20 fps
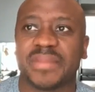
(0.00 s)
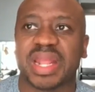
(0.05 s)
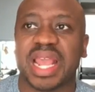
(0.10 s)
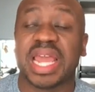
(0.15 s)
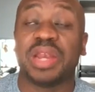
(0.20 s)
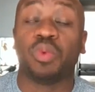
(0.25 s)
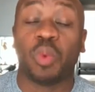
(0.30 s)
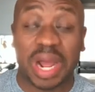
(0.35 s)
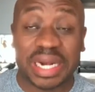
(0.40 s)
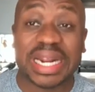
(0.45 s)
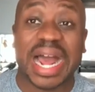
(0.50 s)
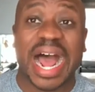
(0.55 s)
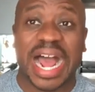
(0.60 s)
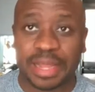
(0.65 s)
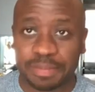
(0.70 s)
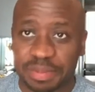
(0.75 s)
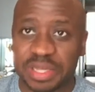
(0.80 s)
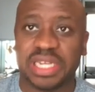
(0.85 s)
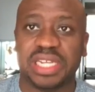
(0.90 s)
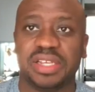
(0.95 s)
and what I
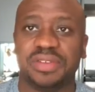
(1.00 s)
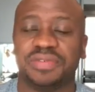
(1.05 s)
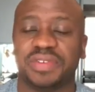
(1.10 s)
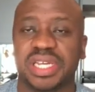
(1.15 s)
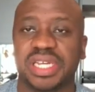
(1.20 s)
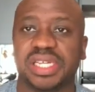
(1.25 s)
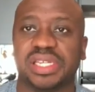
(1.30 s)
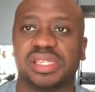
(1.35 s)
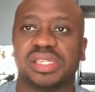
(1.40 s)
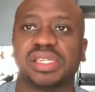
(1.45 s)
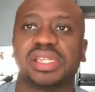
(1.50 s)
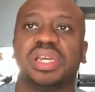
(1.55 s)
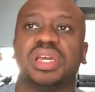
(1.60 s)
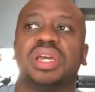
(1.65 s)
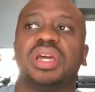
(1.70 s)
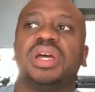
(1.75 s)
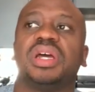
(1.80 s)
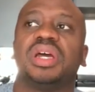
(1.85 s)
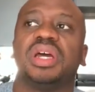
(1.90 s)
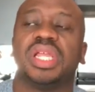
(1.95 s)
believe is,
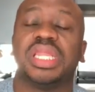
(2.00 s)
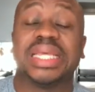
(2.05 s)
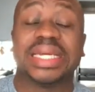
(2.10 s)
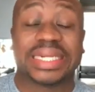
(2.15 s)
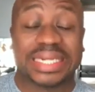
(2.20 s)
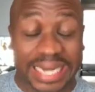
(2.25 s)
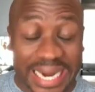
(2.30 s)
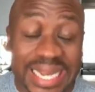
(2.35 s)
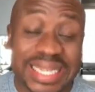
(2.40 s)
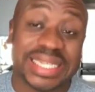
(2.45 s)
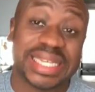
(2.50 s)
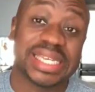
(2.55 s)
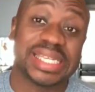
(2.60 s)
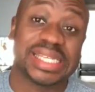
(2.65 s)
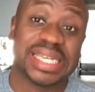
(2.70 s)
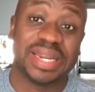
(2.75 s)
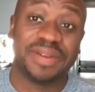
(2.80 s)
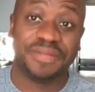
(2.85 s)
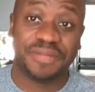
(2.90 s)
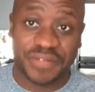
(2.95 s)
the
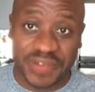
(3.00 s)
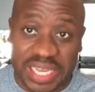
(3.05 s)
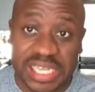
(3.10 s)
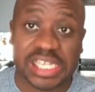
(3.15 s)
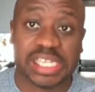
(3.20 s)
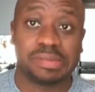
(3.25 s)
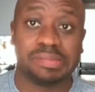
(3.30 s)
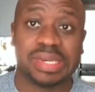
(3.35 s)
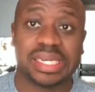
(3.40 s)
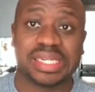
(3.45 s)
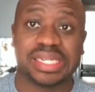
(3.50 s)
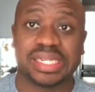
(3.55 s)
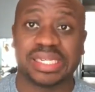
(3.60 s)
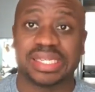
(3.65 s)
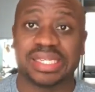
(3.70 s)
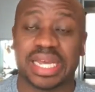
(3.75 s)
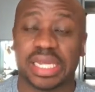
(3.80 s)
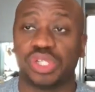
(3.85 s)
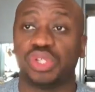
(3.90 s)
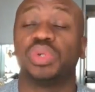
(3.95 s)
greatest investment
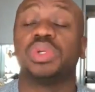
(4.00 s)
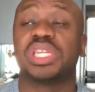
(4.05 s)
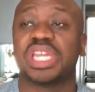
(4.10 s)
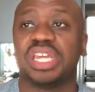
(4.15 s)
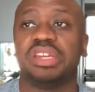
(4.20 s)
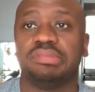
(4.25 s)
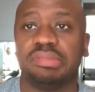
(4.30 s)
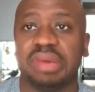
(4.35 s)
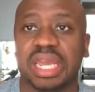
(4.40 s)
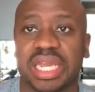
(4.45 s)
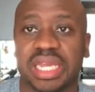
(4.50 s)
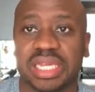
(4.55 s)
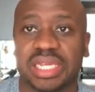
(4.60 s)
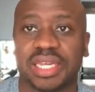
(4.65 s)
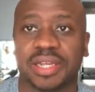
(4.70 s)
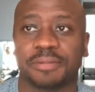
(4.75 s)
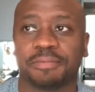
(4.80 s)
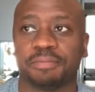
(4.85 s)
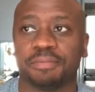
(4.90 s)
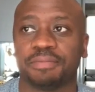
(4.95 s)
that you can
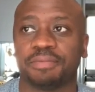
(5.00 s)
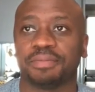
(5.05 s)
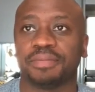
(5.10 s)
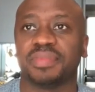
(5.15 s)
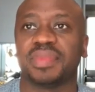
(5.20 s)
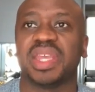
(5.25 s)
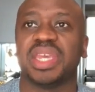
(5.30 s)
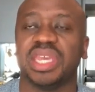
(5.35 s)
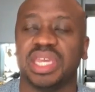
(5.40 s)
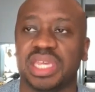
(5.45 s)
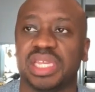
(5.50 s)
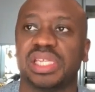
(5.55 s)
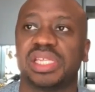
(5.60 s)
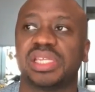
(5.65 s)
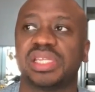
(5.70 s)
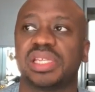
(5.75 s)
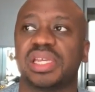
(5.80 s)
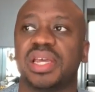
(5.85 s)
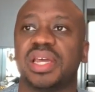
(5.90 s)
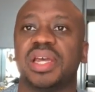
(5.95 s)
make
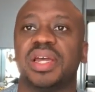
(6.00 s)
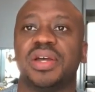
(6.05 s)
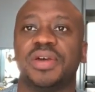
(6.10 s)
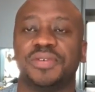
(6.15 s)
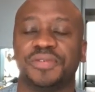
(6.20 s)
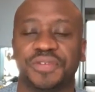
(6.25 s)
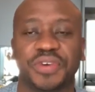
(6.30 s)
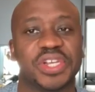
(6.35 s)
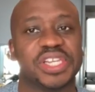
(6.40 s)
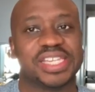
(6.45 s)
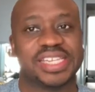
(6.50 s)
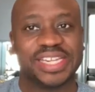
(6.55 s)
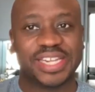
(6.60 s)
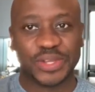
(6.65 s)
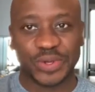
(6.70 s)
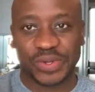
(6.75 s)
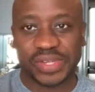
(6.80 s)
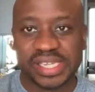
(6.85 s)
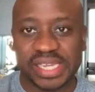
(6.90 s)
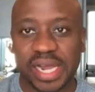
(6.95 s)
is firstly
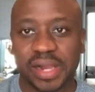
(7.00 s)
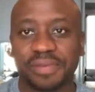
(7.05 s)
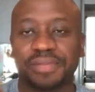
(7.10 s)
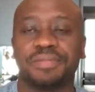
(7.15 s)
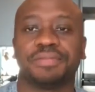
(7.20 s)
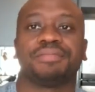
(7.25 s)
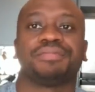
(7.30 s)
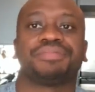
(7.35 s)
yourself,